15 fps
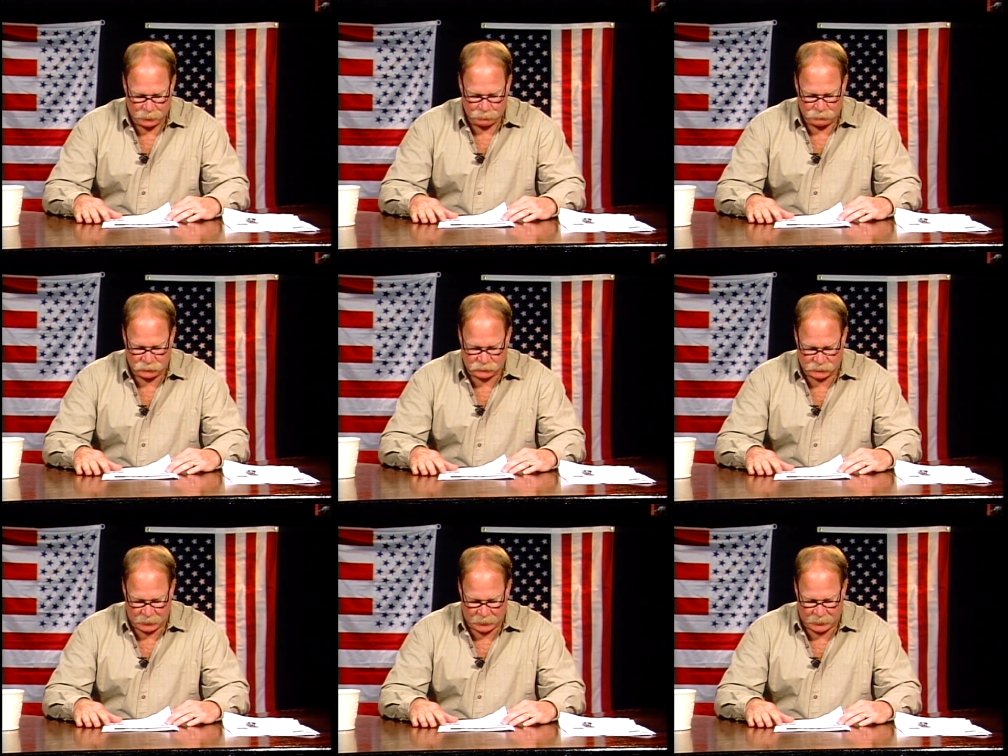
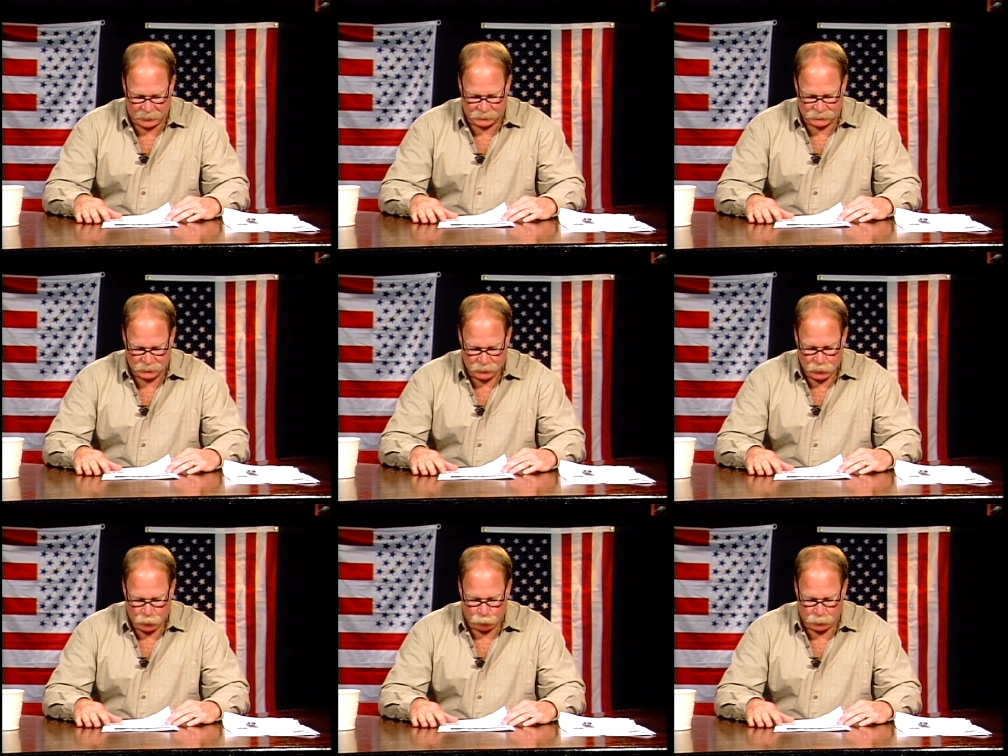Besides,
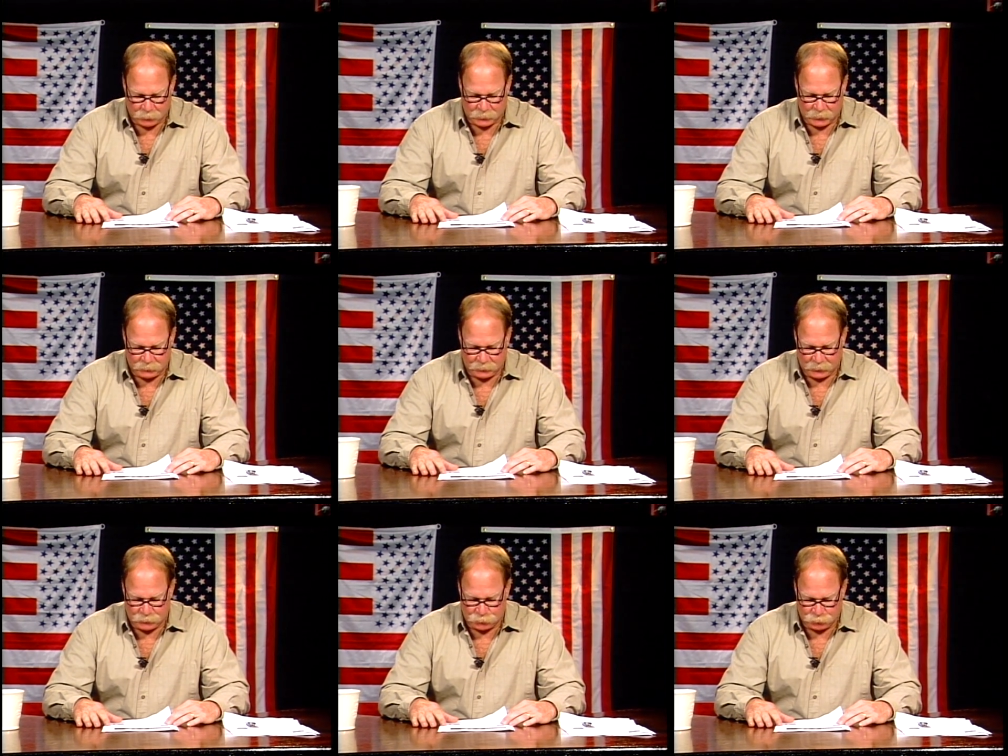what can
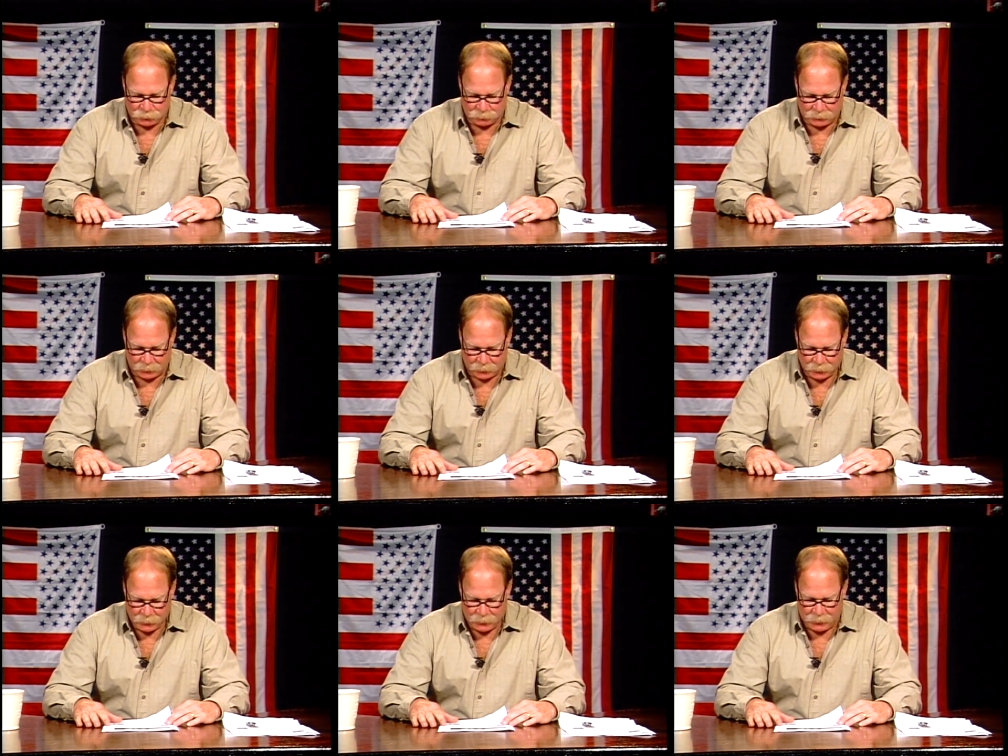they do to
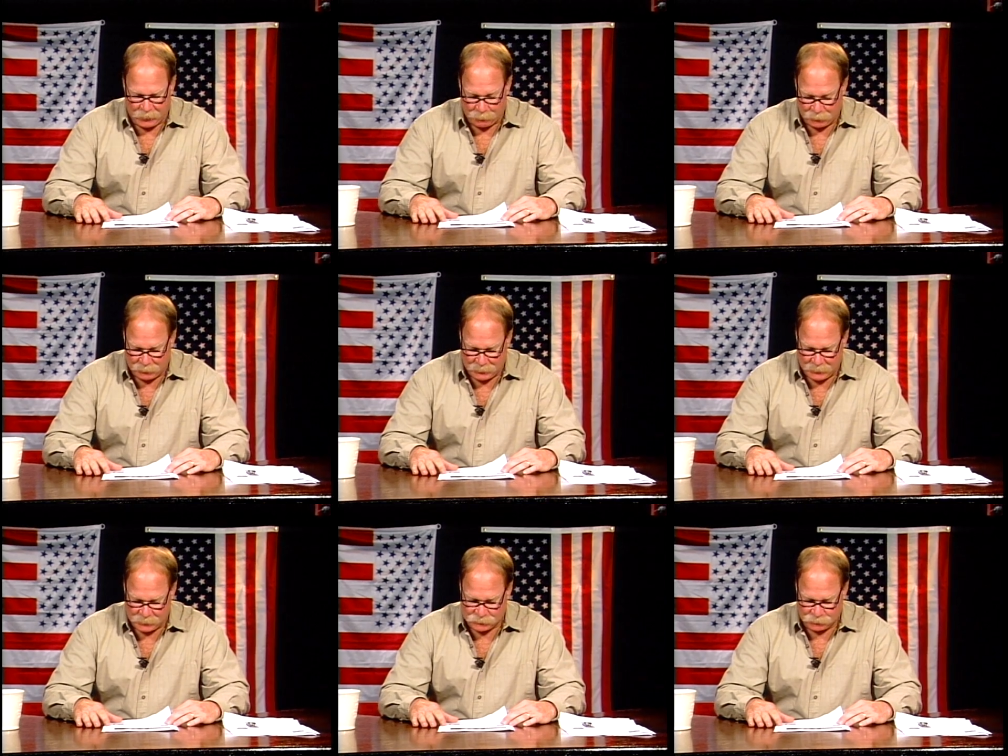me? I'm a
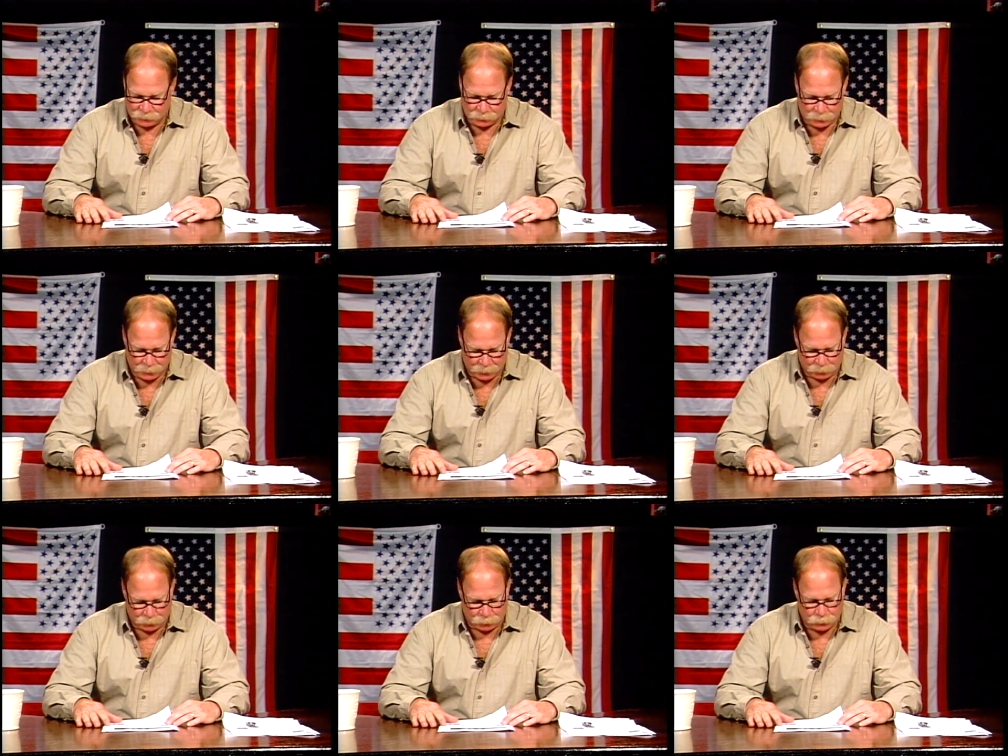national
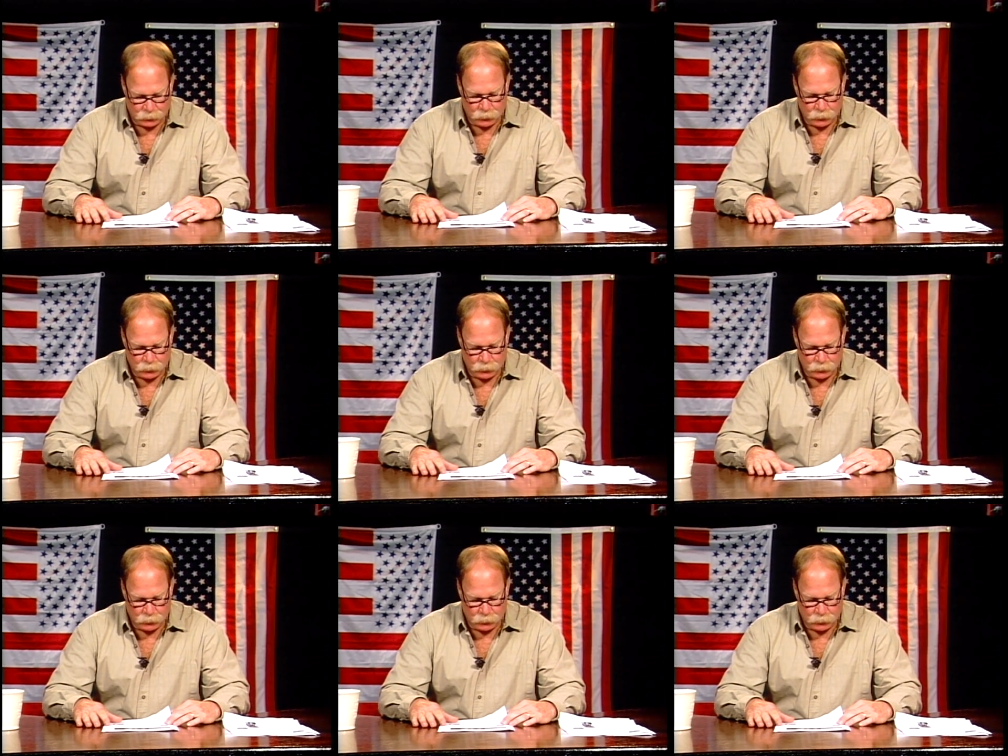hero.